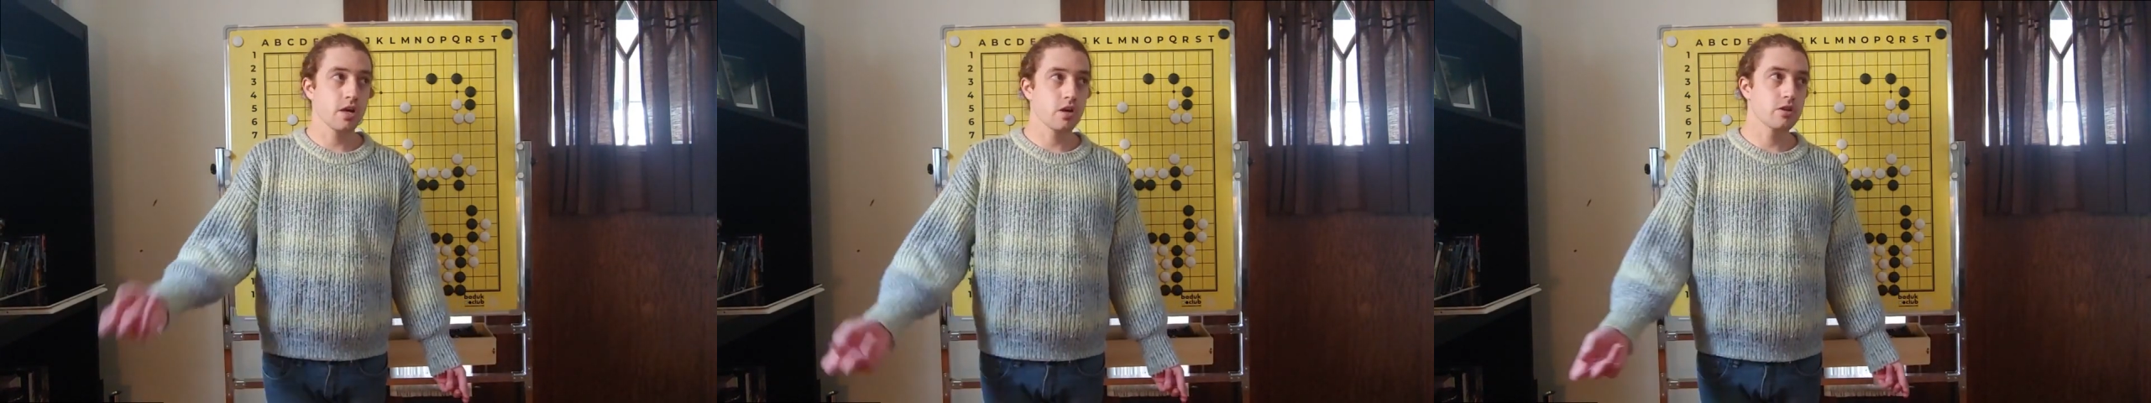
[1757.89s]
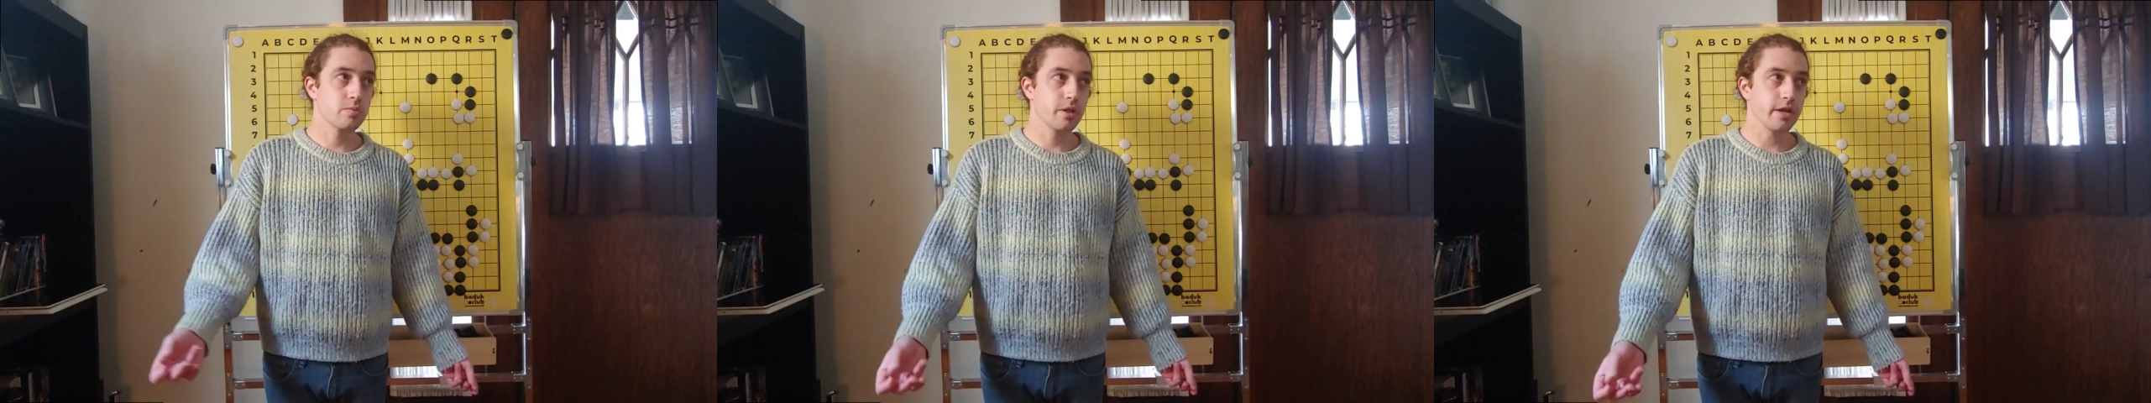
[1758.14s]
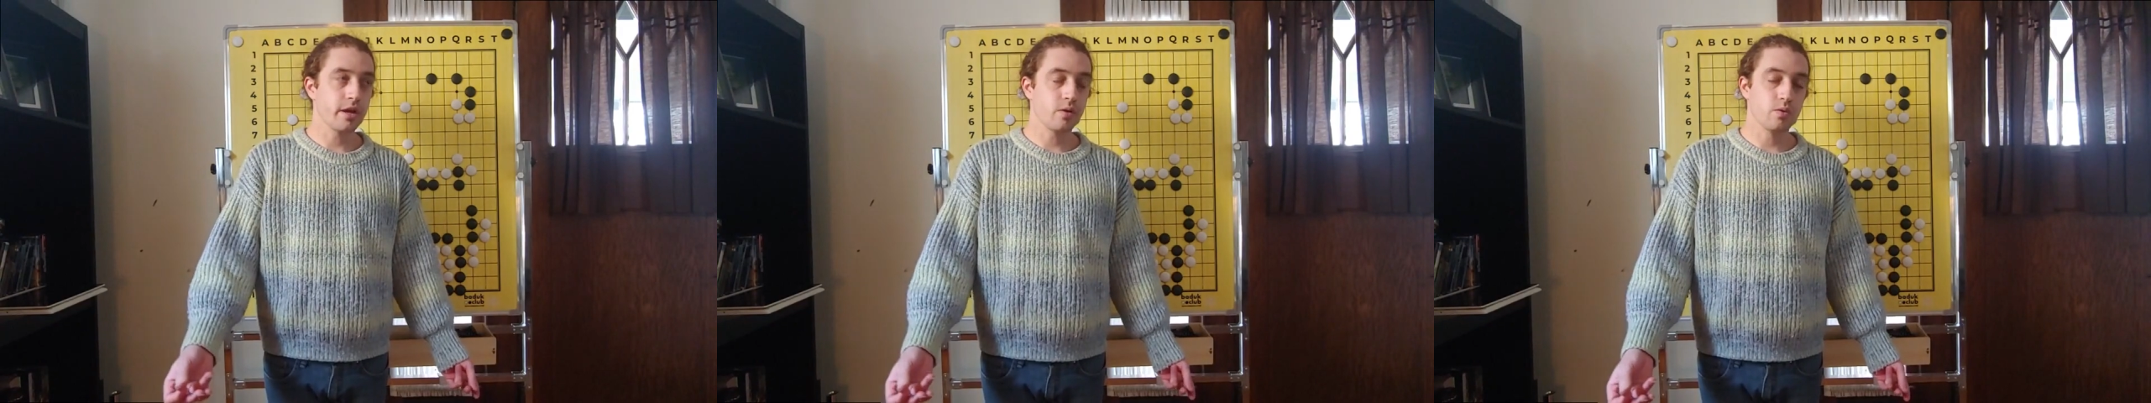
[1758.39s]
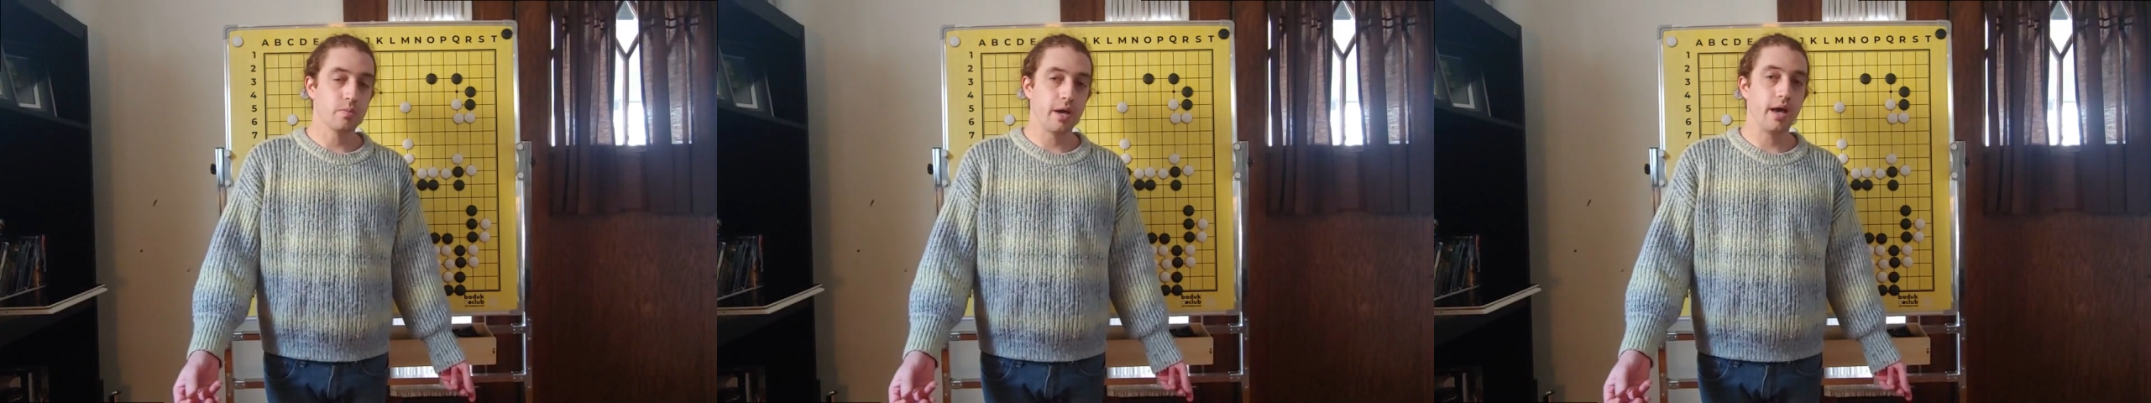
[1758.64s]
other player
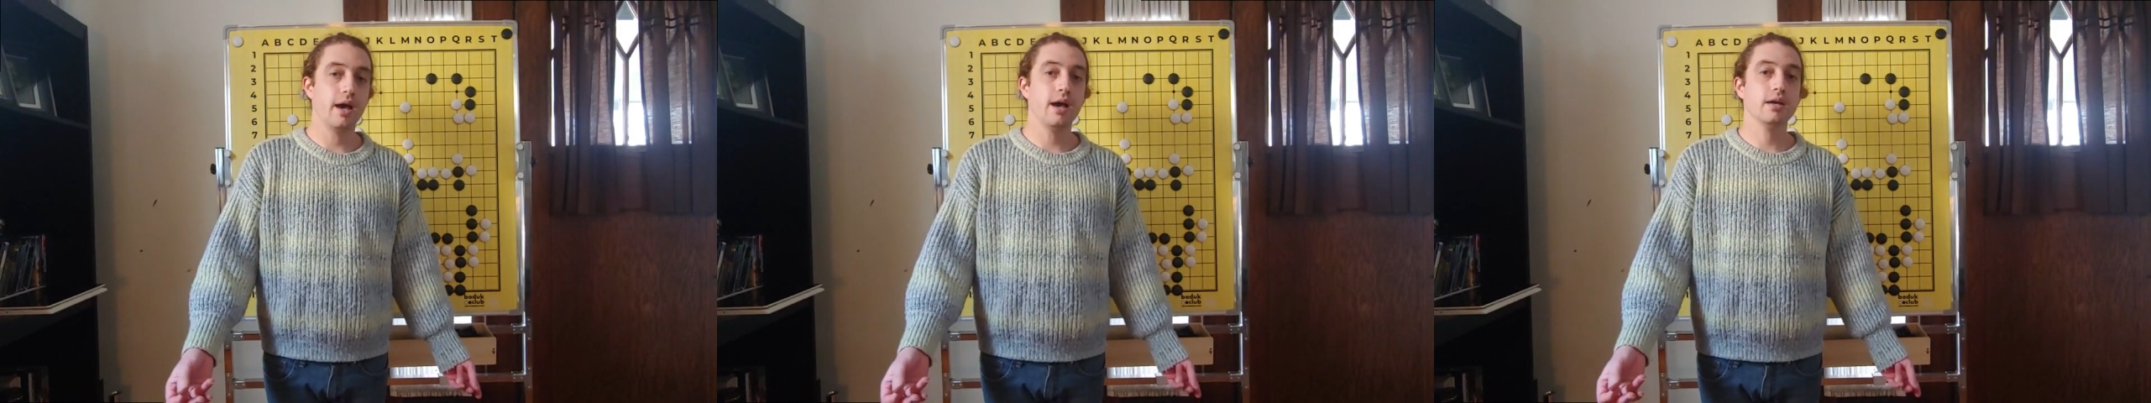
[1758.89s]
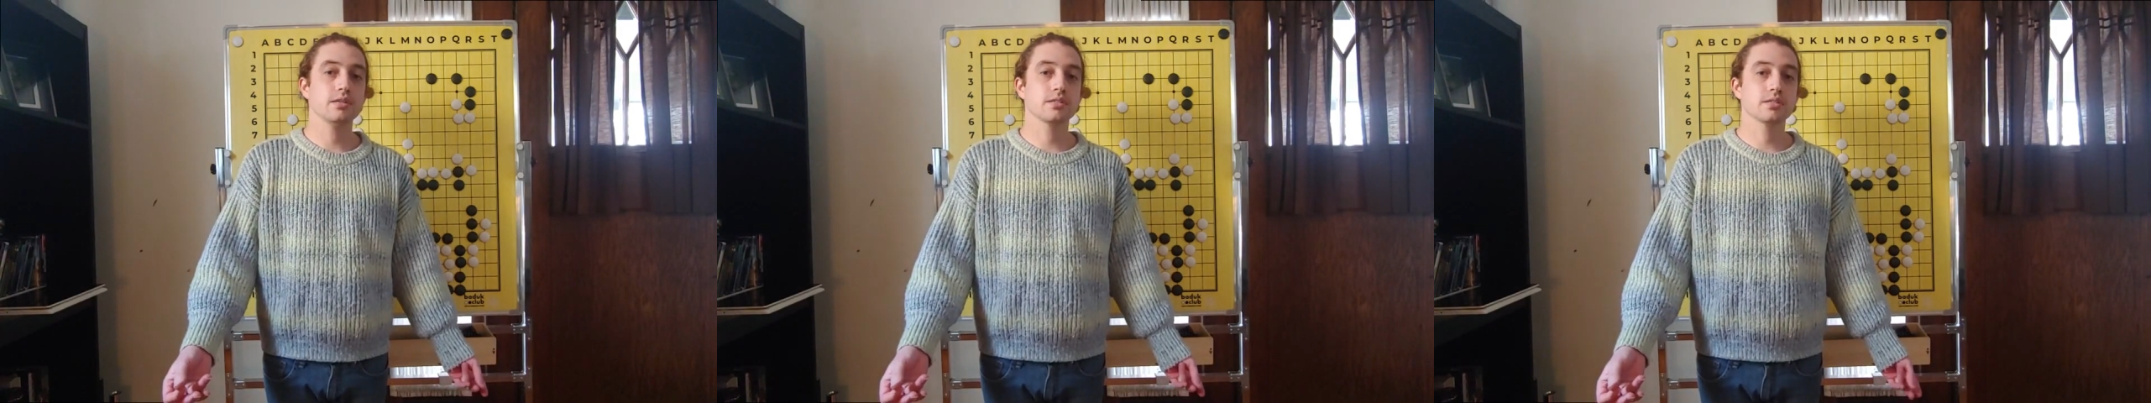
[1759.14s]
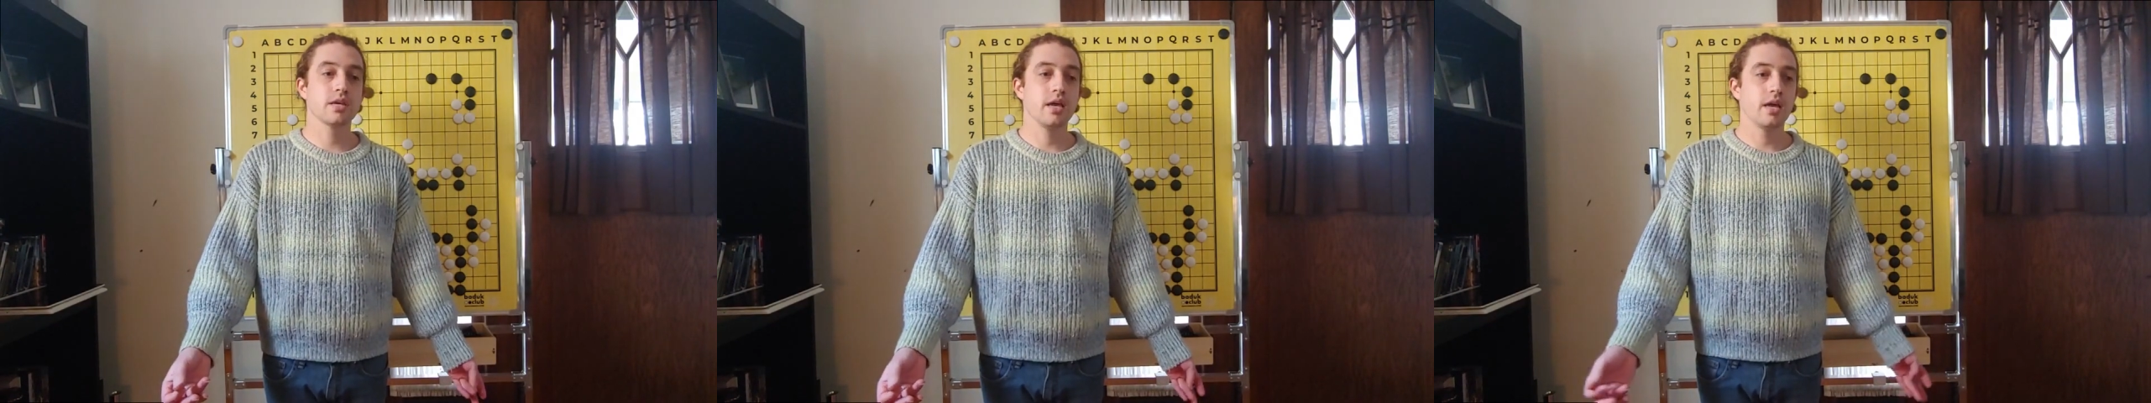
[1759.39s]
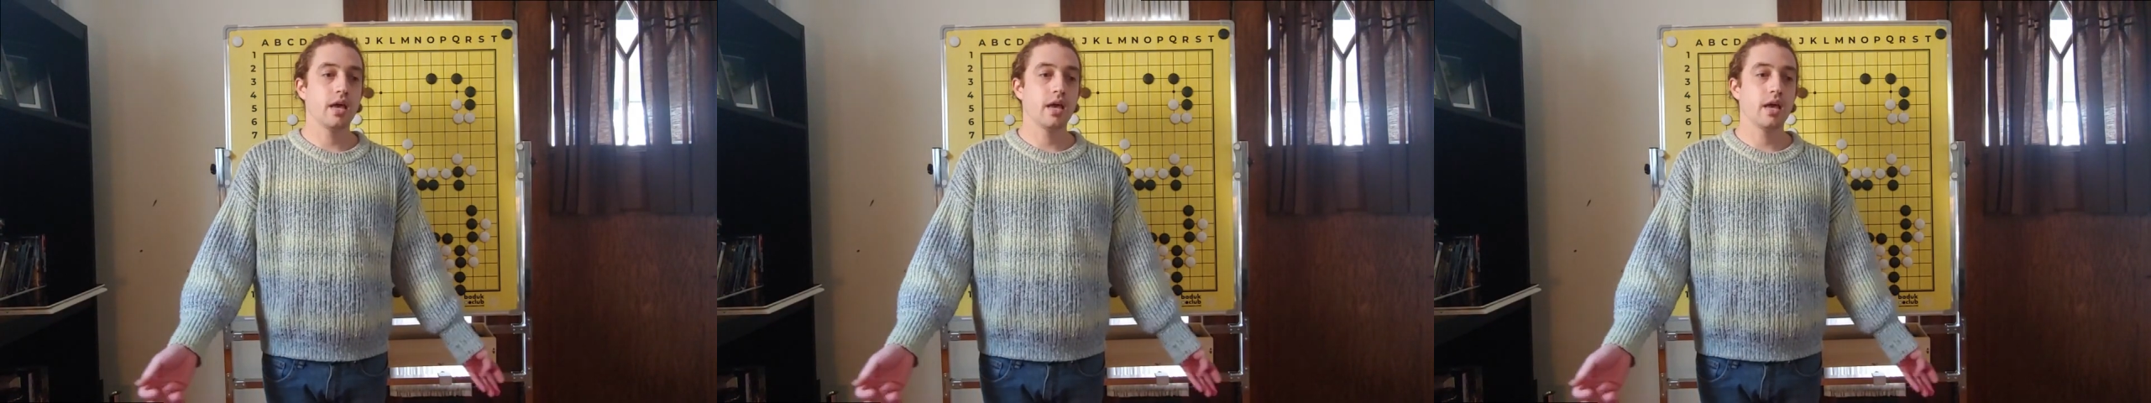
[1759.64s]
will pass,